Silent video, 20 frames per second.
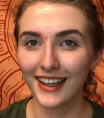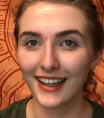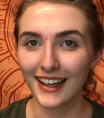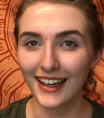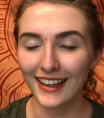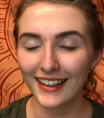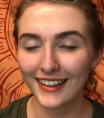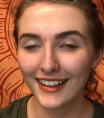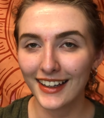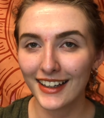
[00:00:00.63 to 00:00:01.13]

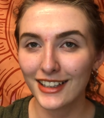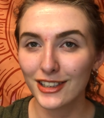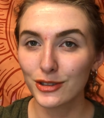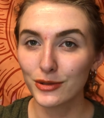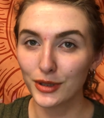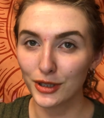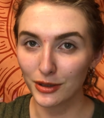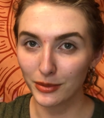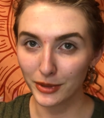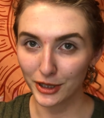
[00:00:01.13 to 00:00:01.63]
Hi guys,
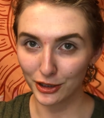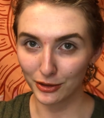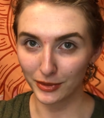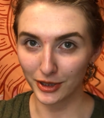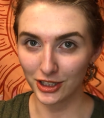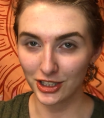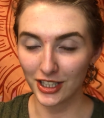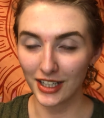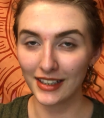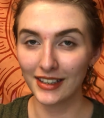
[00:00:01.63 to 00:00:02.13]
welcome back to my
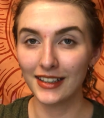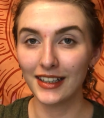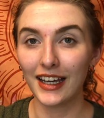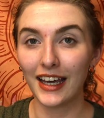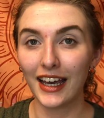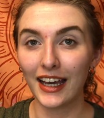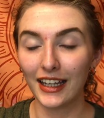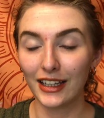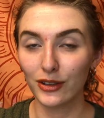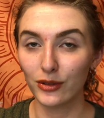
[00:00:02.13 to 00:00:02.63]
channel
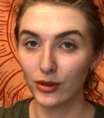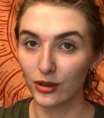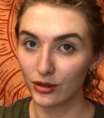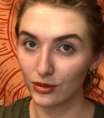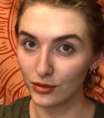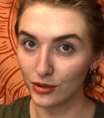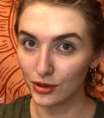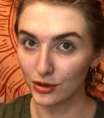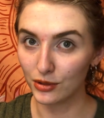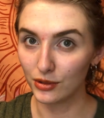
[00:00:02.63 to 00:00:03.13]
and
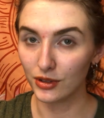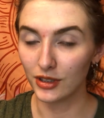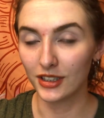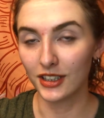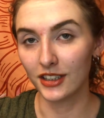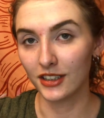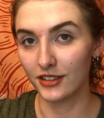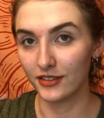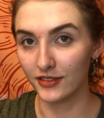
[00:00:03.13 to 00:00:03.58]
welcome to another